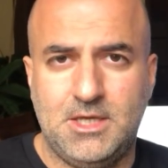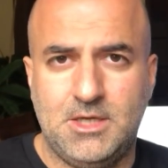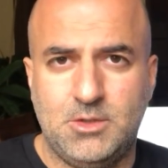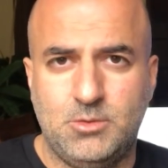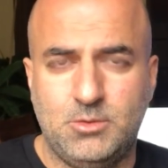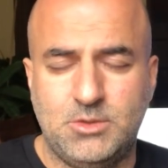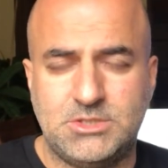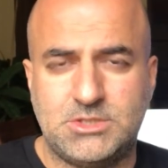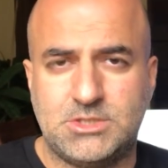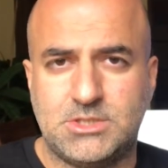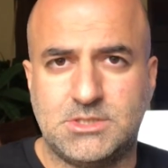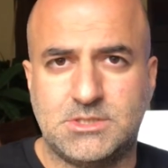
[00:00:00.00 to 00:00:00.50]

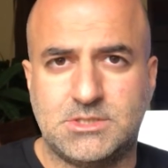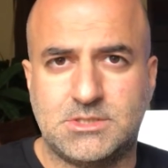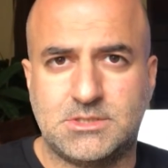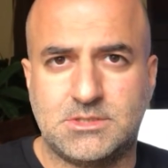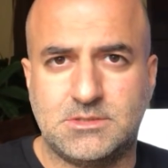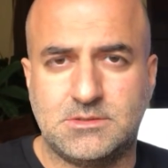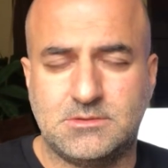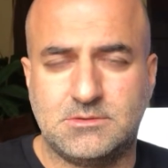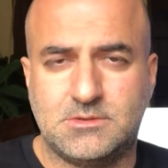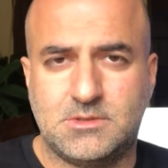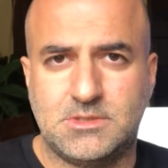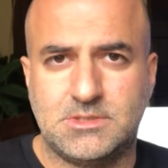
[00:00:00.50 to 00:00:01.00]
which is
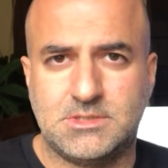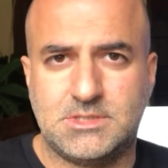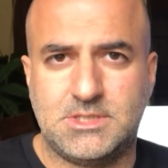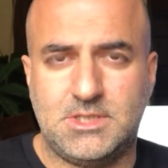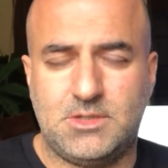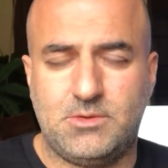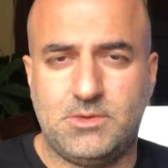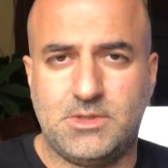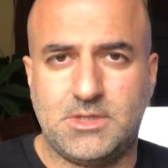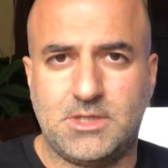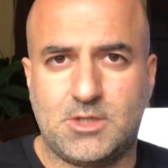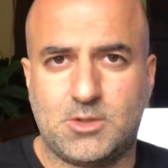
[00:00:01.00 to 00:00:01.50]

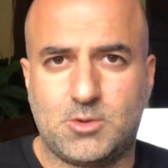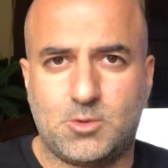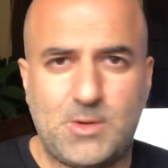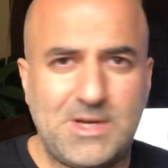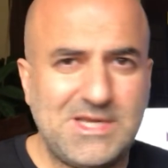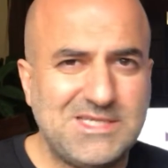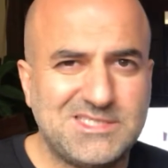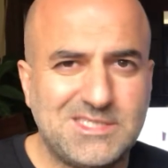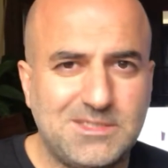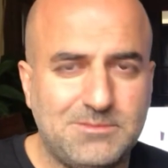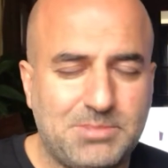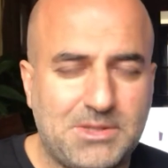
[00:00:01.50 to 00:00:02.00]
considering a
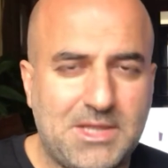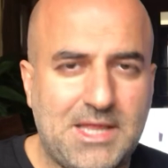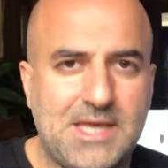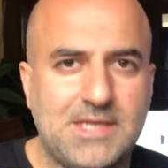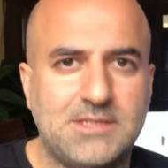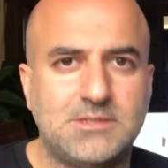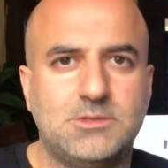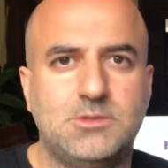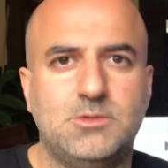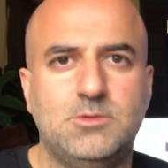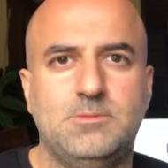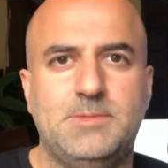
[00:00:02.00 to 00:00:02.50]
crazy
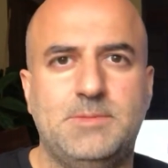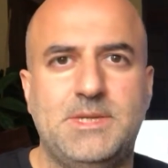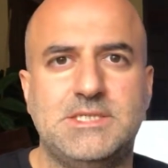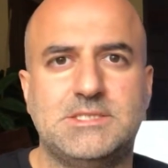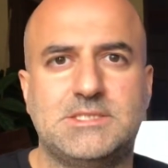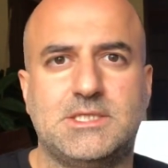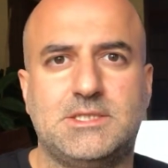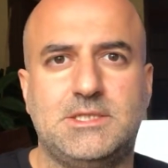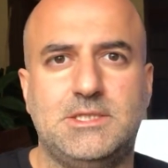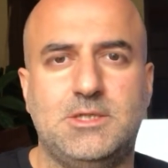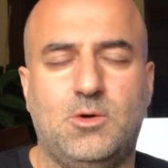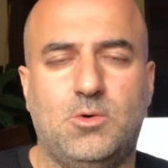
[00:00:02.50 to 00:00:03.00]
plan to
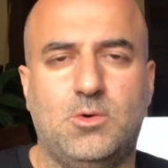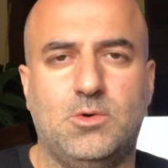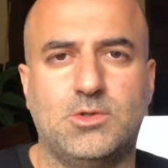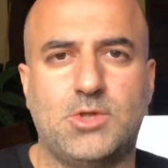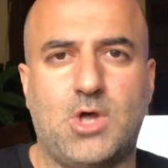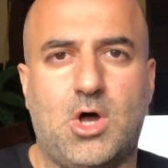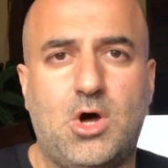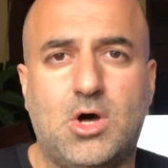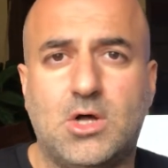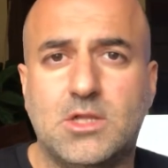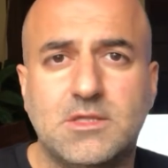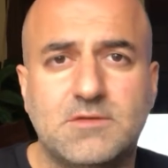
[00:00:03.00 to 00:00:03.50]
basically
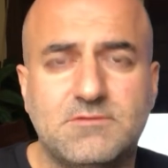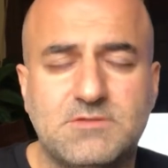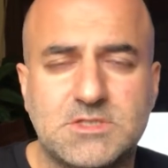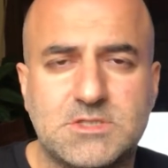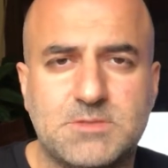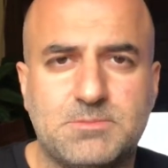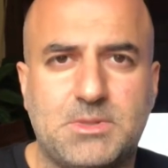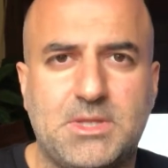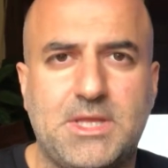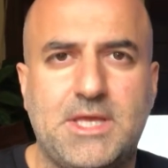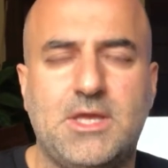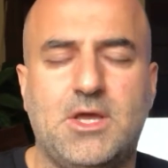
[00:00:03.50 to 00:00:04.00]
hold all of its
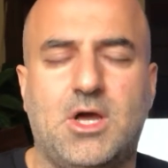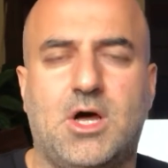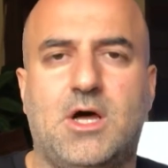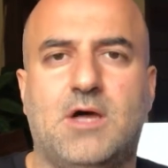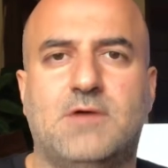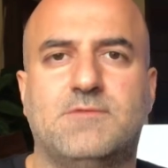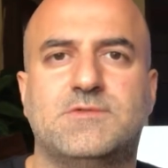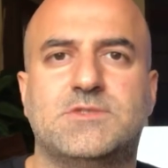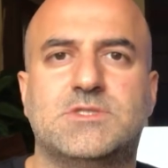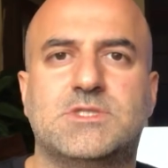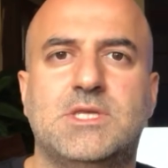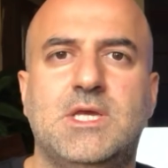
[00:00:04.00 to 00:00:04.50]

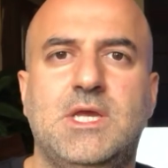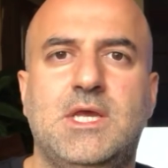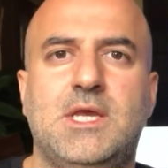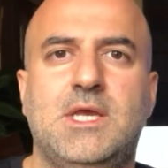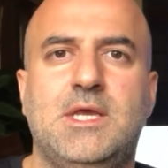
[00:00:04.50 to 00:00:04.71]
playoffs